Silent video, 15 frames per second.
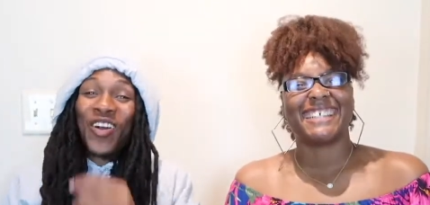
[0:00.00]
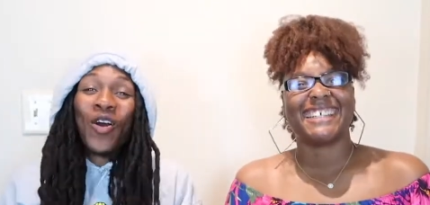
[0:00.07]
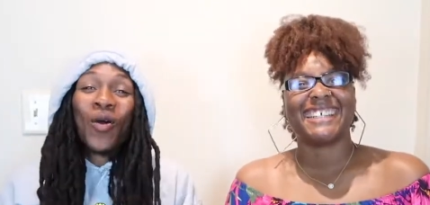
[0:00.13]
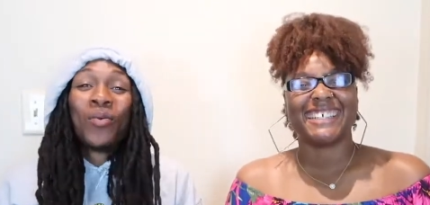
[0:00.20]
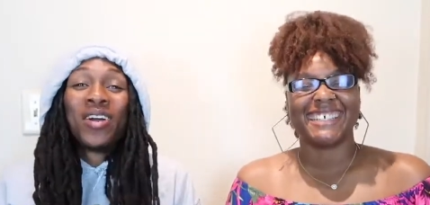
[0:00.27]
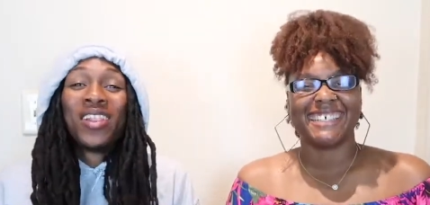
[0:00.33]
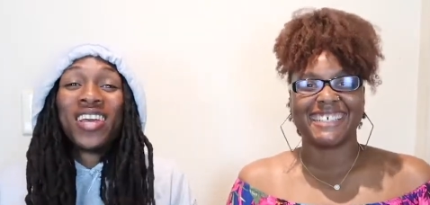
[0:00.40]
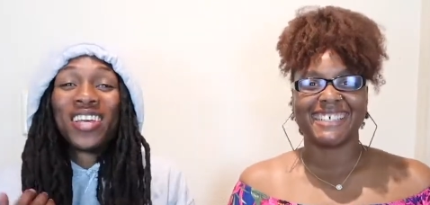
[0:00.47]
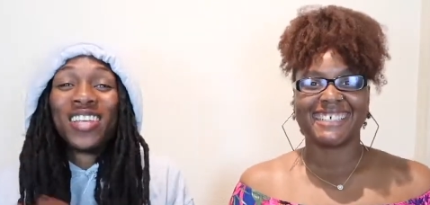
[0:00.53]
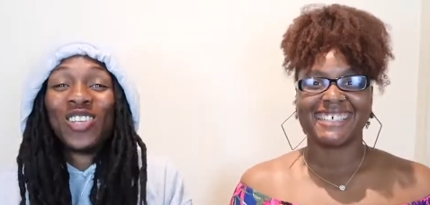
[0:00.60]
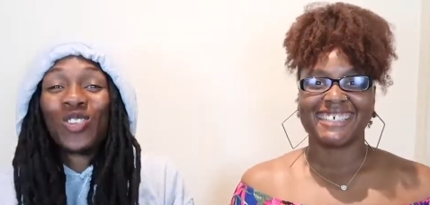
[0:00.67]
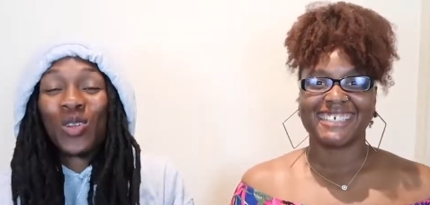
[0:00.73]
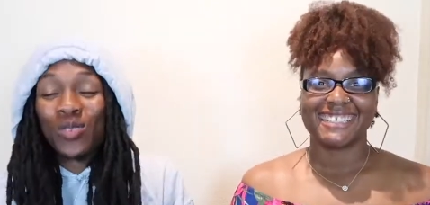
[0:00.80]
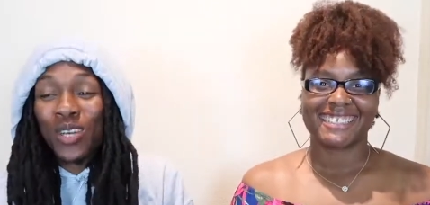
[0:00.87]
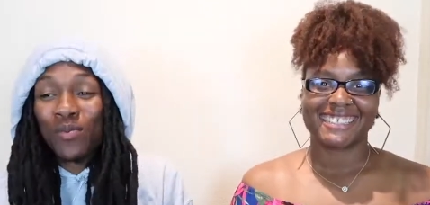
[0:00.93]
Speaker 1: we'll put a link in the
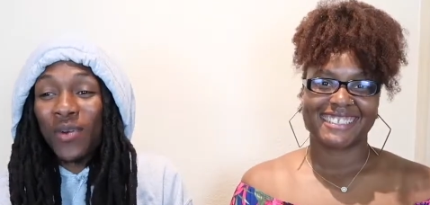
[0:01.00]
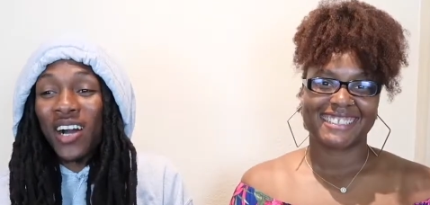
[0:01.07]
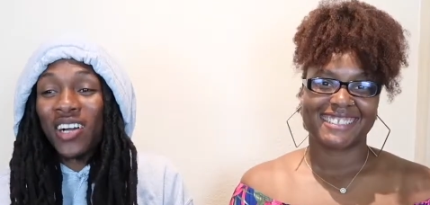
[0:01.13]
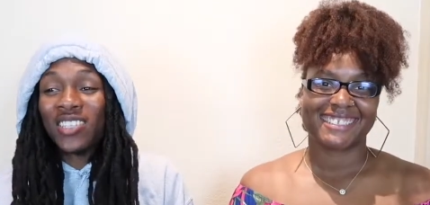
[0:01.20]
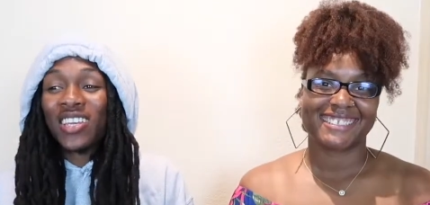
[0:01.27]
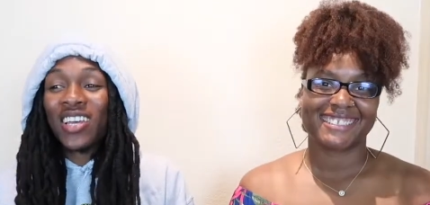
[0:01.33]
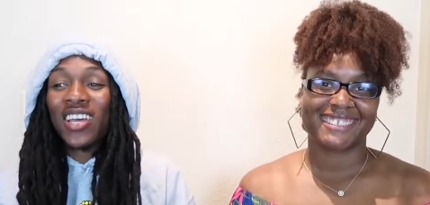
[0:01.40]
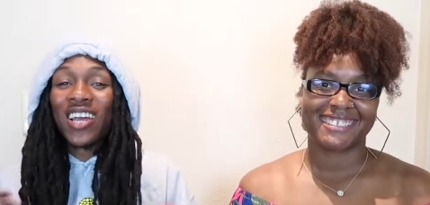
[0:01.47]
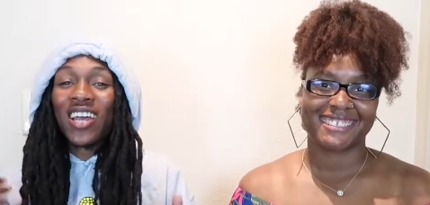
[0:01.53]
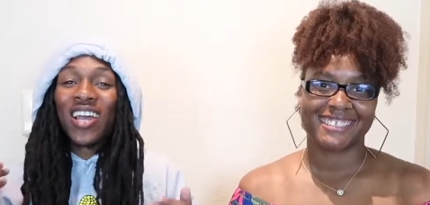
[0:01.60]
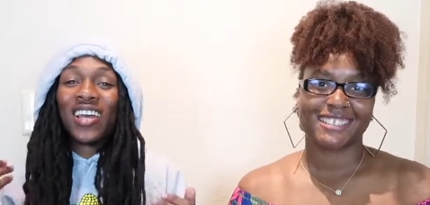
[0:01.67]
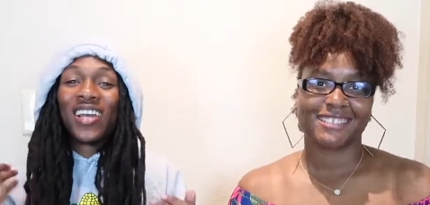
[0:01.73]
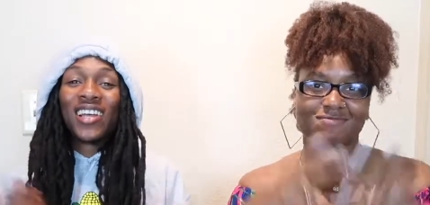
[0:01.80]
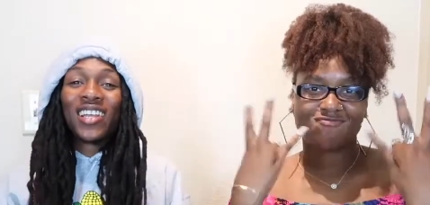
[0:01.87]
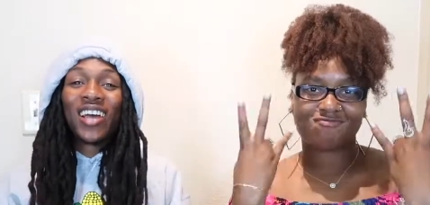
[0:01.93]
description box.
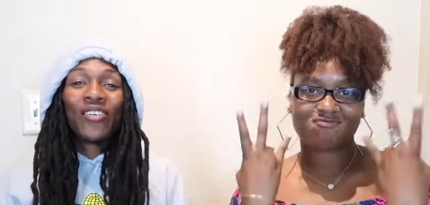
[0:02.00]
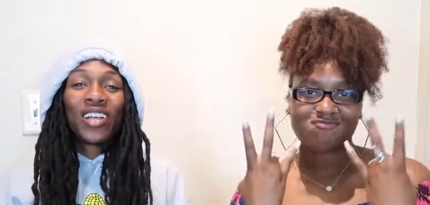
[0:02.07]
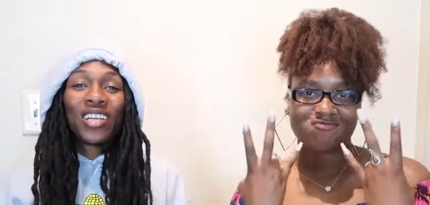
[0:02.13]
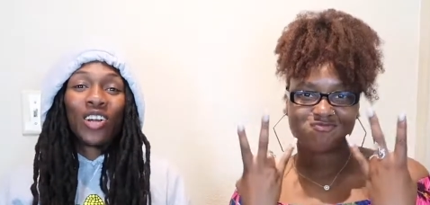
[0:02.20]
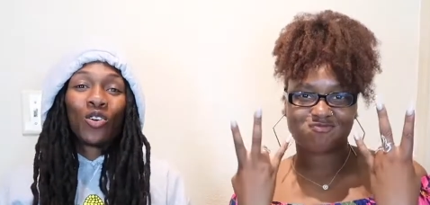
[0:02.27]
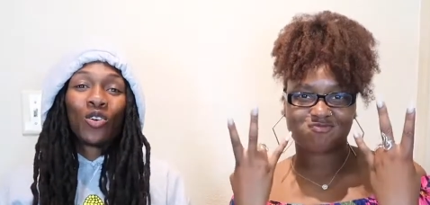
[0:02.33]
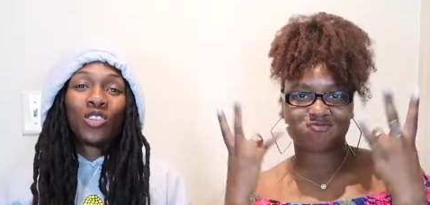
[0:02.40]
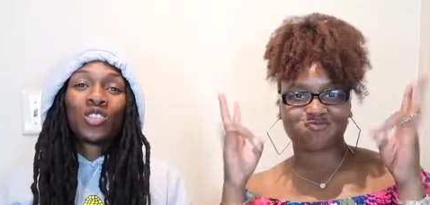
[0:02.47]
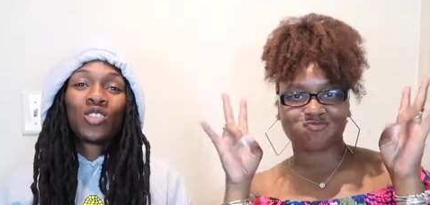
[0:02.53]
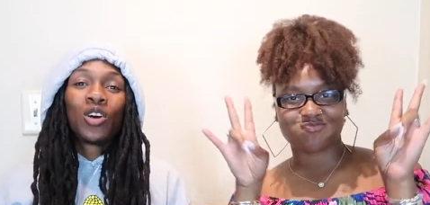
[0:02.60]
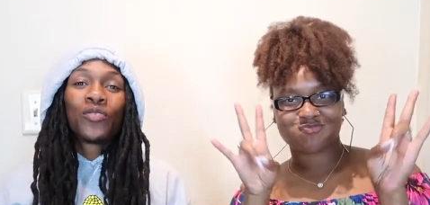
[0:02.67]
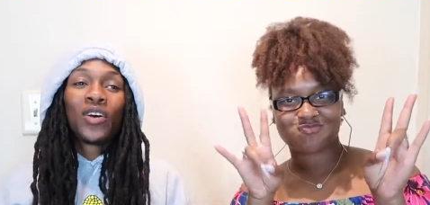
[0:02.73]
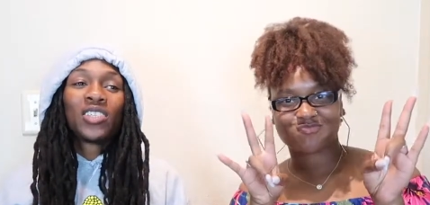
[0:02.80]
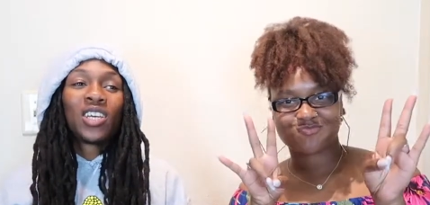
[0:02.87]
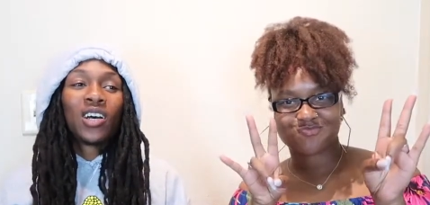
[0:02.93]
Uh, they have a lot of good stuff
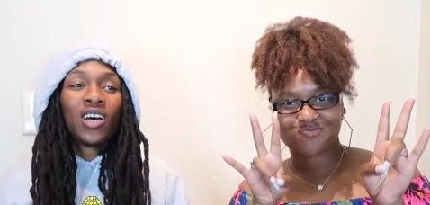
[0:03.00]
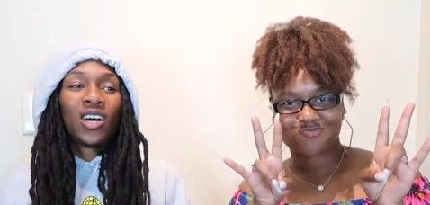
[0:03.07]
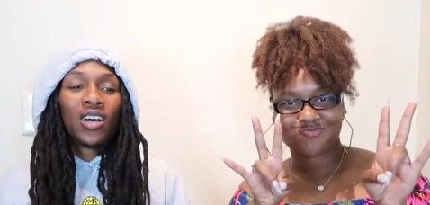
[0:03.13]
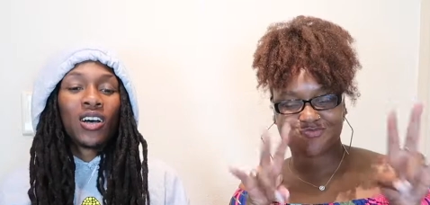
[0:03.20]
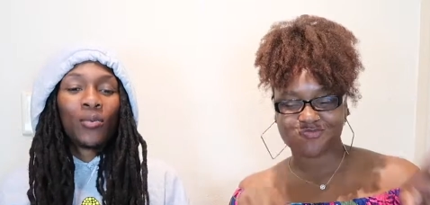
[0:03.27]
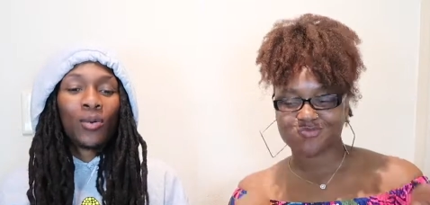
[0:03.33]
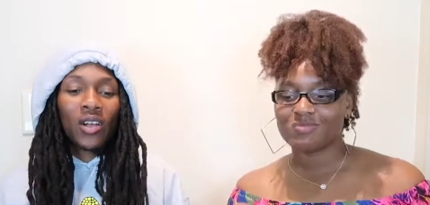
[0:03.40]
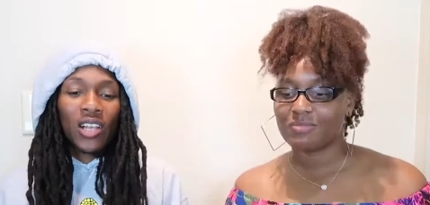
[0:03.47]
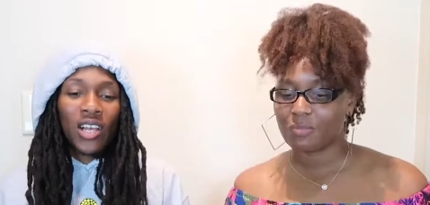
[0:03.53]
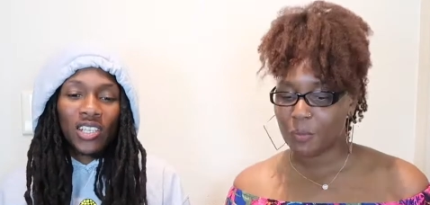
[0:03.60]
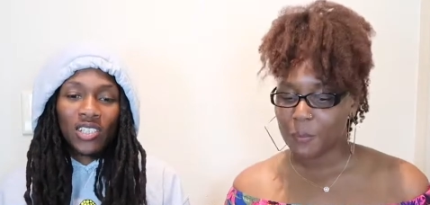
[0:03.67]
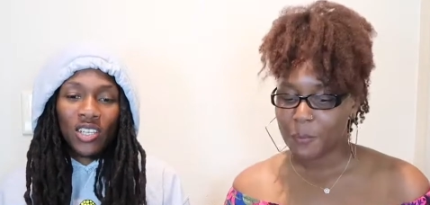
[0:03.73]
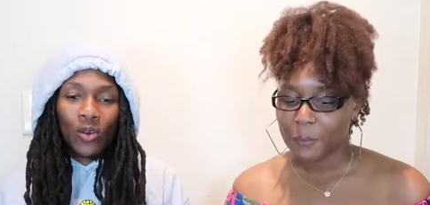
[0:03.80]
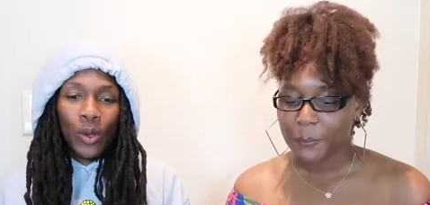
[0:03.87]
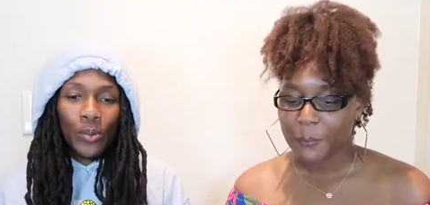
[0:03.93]
on the, uh, upper class
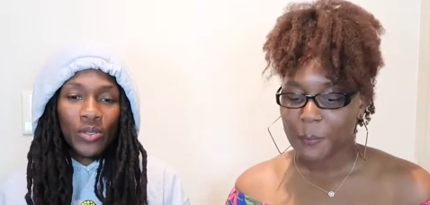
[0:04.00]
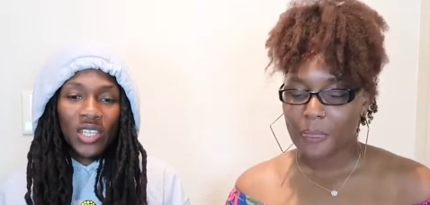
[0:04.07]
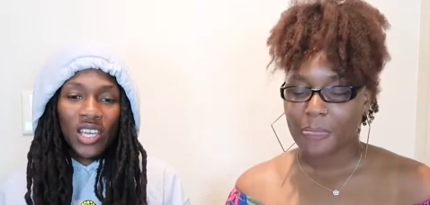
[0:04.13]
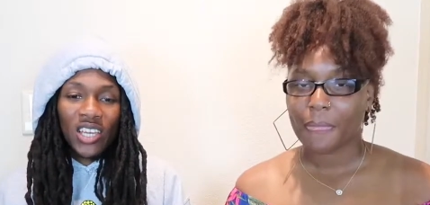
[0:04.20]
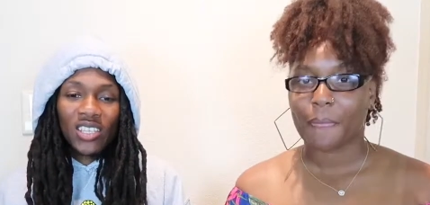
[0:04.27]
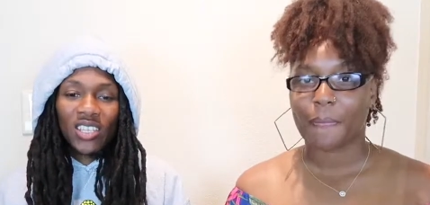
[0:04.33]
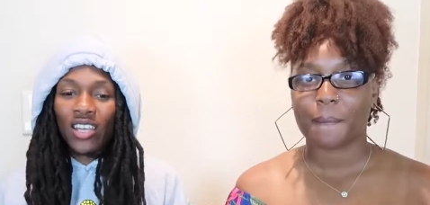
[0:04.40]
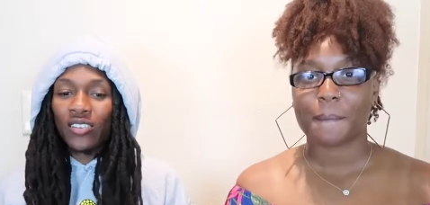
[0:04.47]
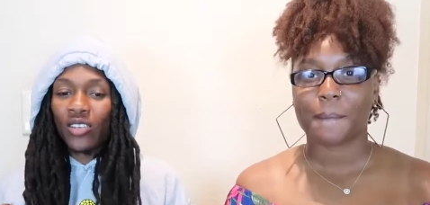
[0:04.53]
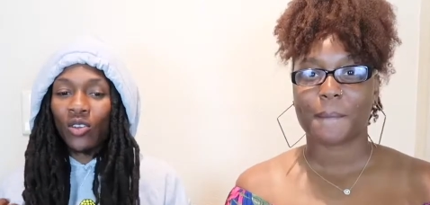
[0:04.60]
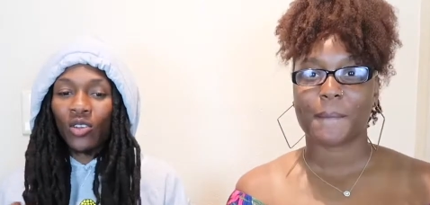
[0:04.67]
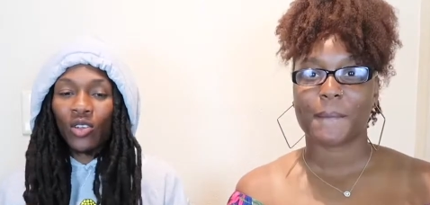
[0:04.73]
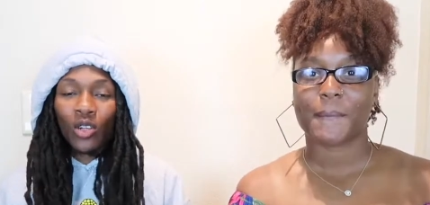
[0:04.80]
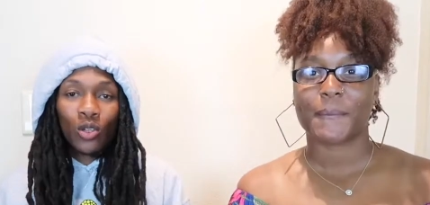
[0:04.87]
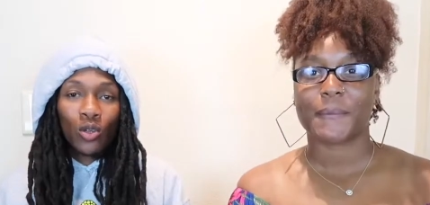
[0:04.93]
our uh, website. They have some
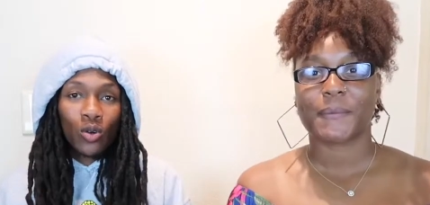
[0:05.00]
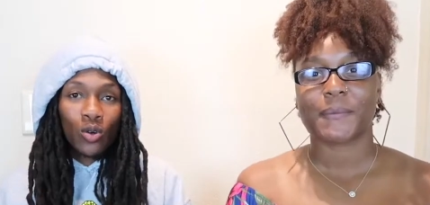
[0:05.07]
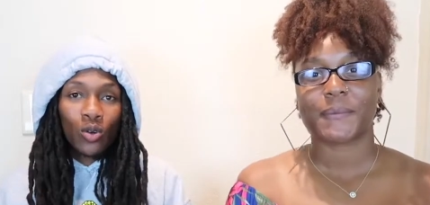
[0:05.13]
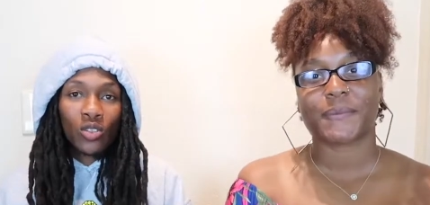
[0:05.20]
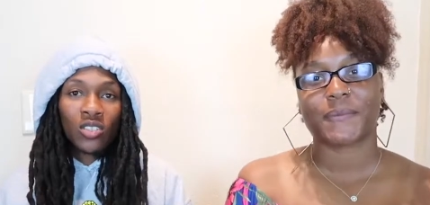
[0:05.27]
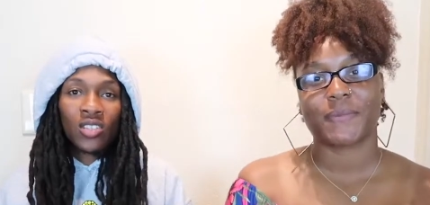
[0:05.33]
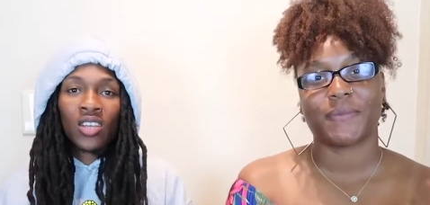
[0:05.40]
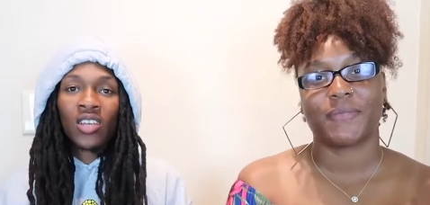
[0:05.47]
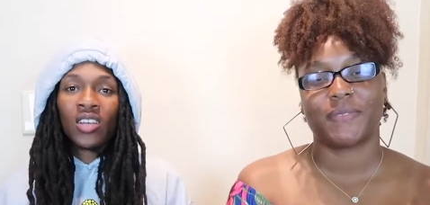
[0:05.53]
good clothes.